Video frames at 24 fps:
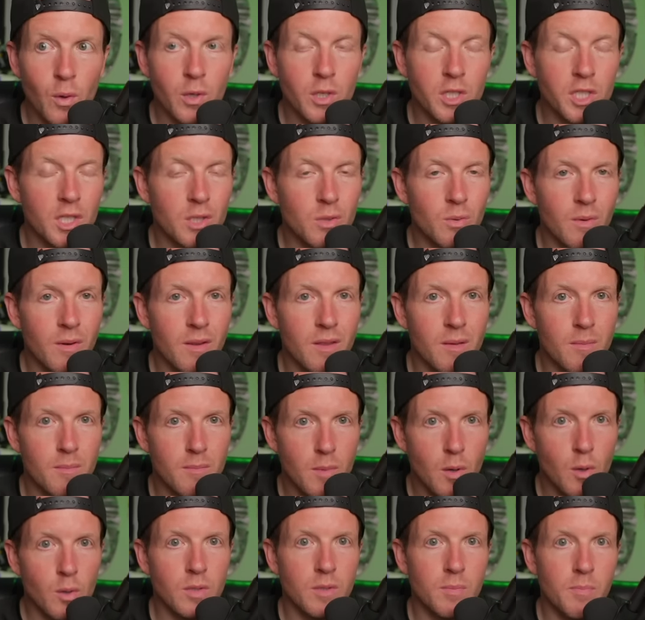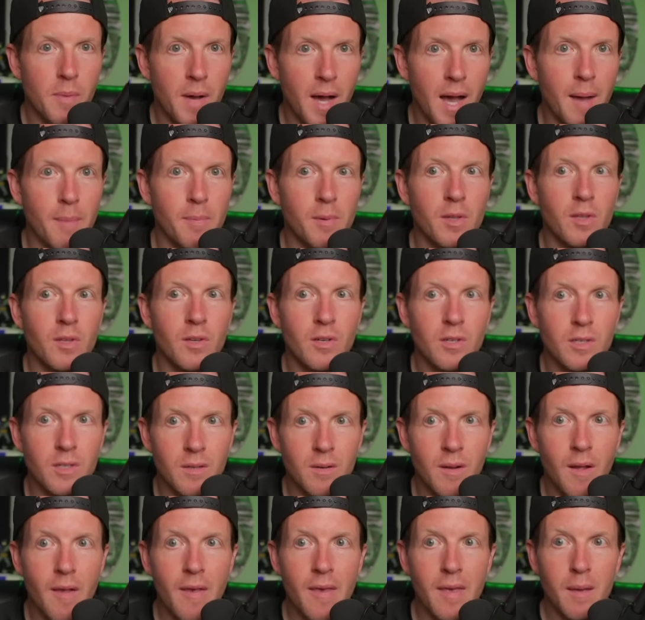She's one of the most popular
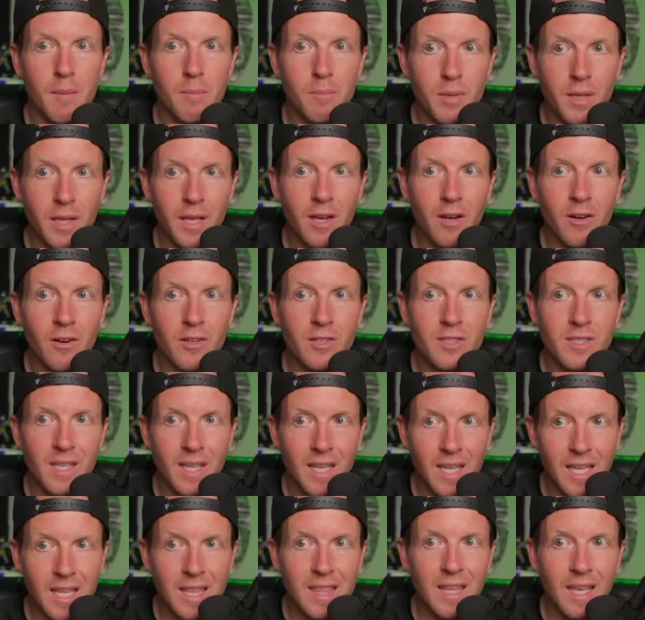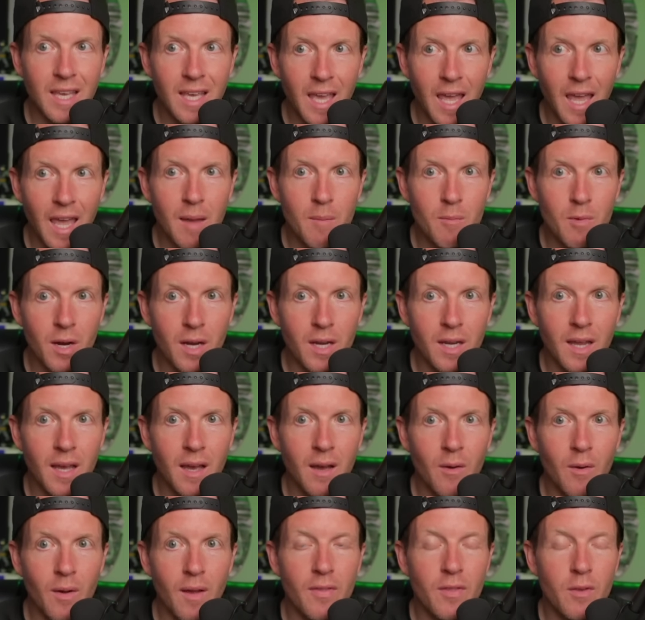players in the game right
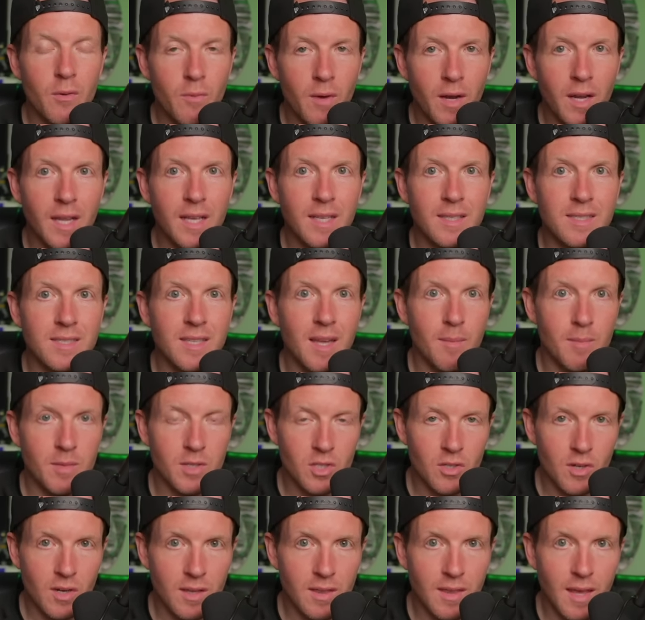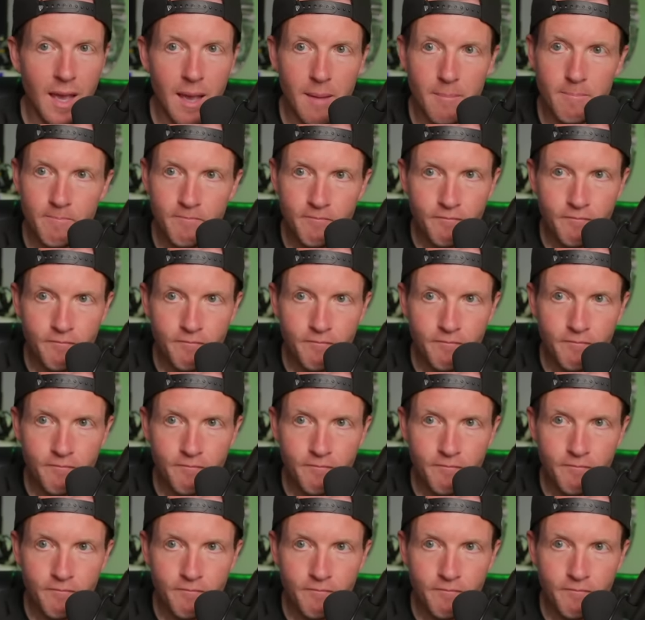now, and the ratings demonstrate that.